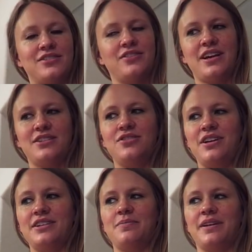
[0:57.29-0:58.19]
So the last two
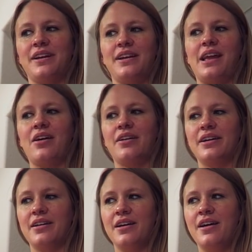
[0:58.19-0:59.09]
days have been kind of
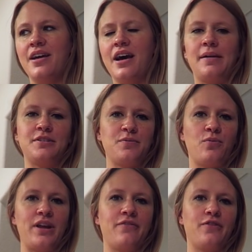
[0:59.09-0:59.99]
chaotic. I've just
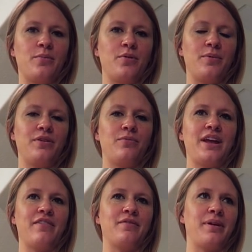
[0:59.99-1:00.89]
been waiting for the moment that
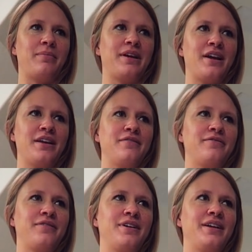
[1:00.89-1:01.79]
we have the baby, kind
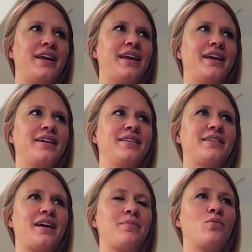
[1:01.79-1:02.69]
of.
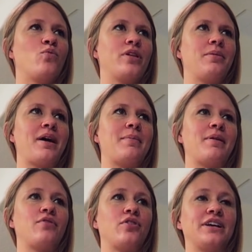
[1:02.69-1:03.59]
And I've been really bad
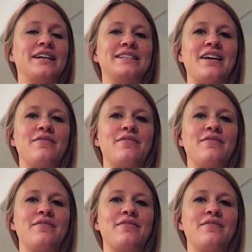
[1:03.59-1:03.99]
about vlogging because